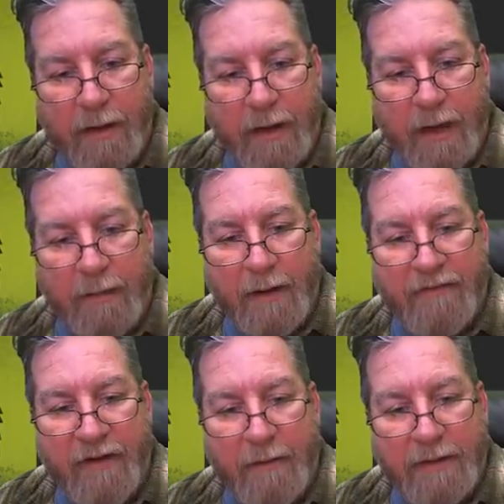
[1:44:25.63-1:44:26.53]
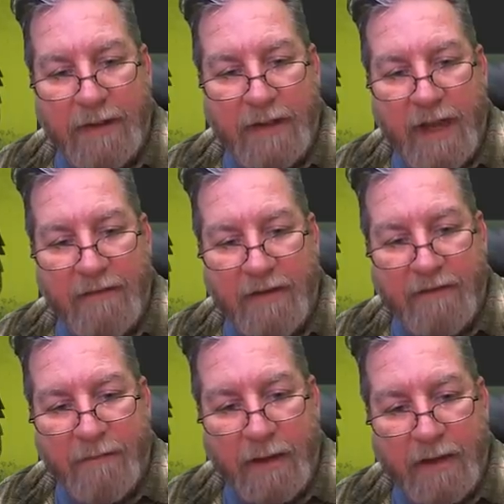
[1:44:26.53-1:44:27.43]
and my family didn't have
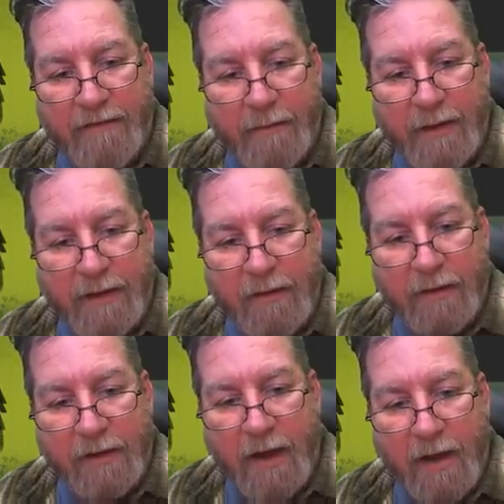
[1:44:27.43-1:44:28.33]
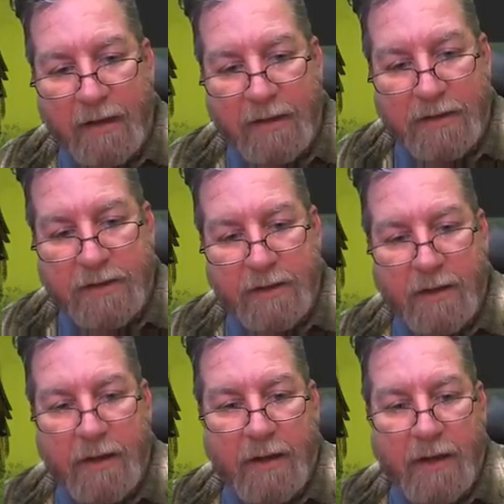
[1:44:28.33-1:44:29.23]
enough money for me to go to college,
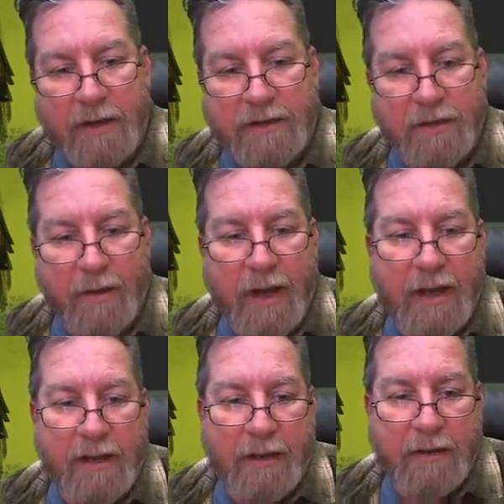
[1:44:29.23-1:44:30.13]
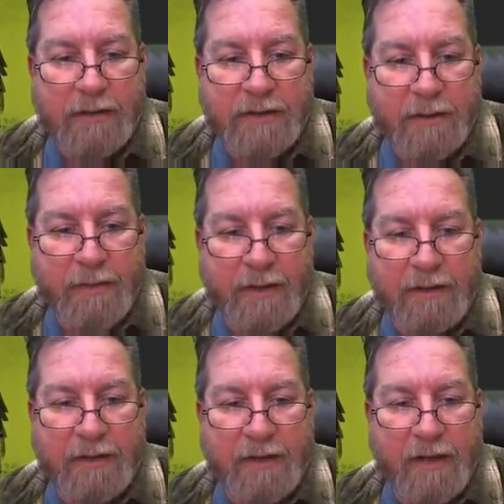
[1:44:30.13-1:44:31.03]
and so I submitted
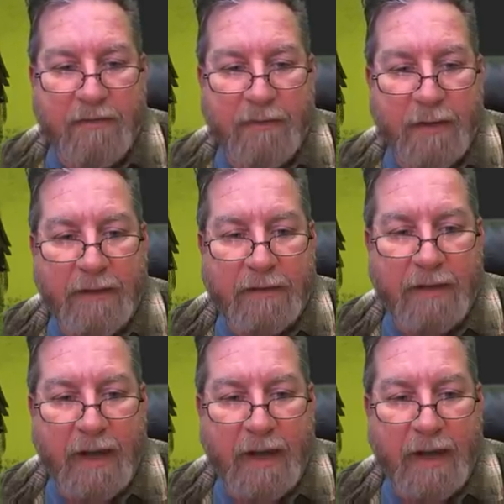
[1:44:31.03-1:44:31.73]
to the government.